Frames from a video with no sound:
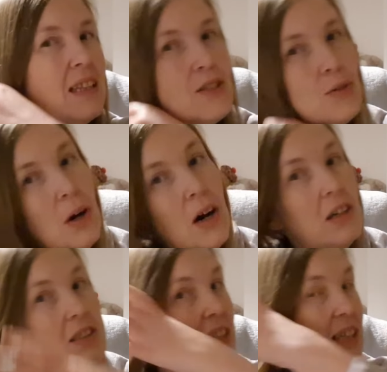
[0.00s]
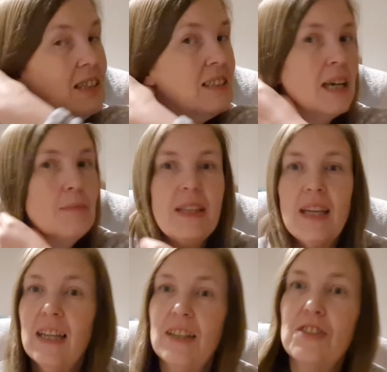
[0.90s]
it's so hard to get the time and
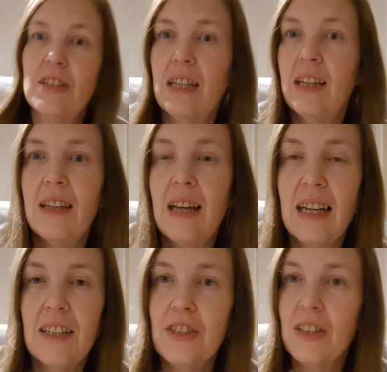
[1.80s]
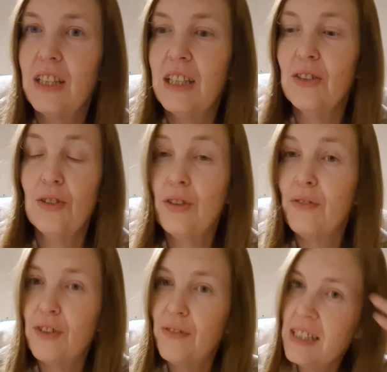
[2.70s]
the energy to actually look
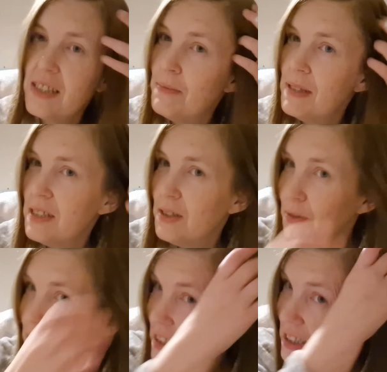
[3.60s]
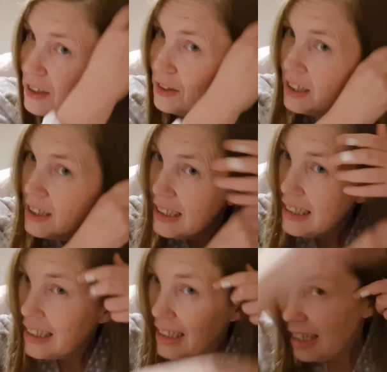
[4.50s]
for recipes and all that now.
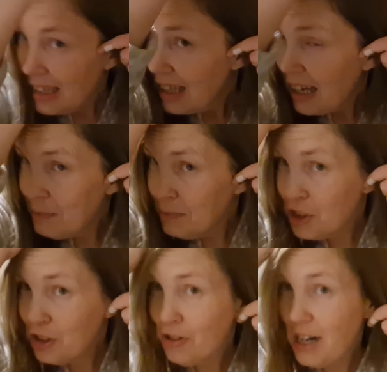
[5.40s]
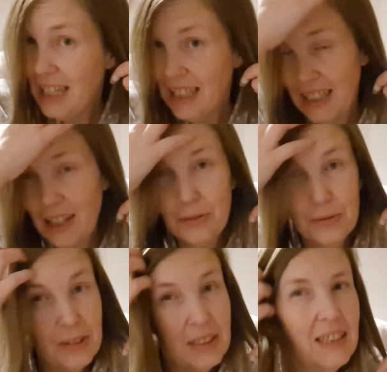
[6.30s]
I'm trying,
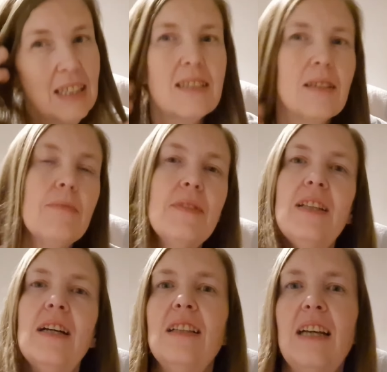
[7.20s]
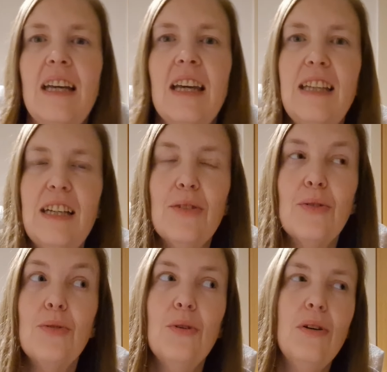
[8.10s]
I'll see something that I like and then I'll
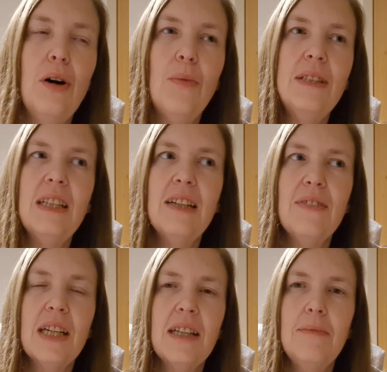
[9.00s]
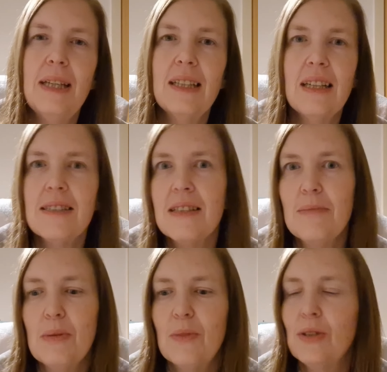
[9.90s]
go, oh, I wonder if I can make that
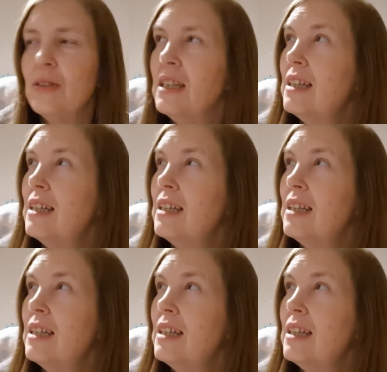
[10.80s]
Summer World,